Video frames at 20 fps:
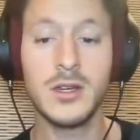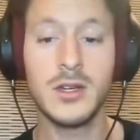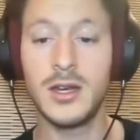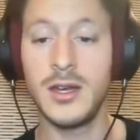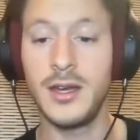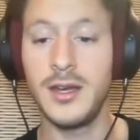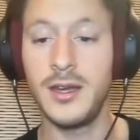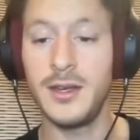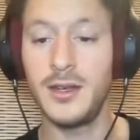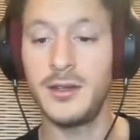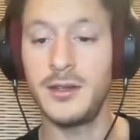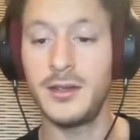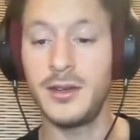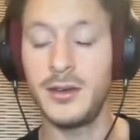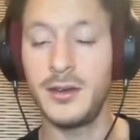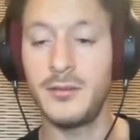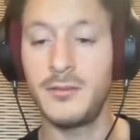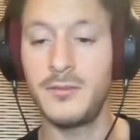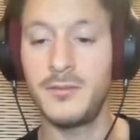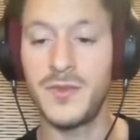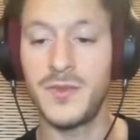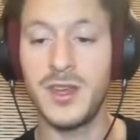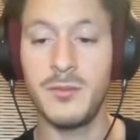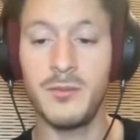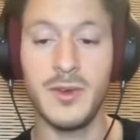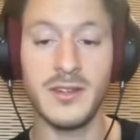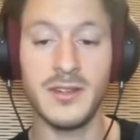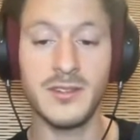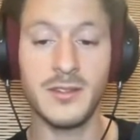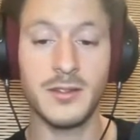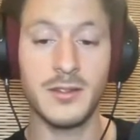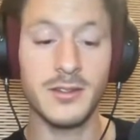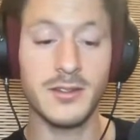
And that makes it a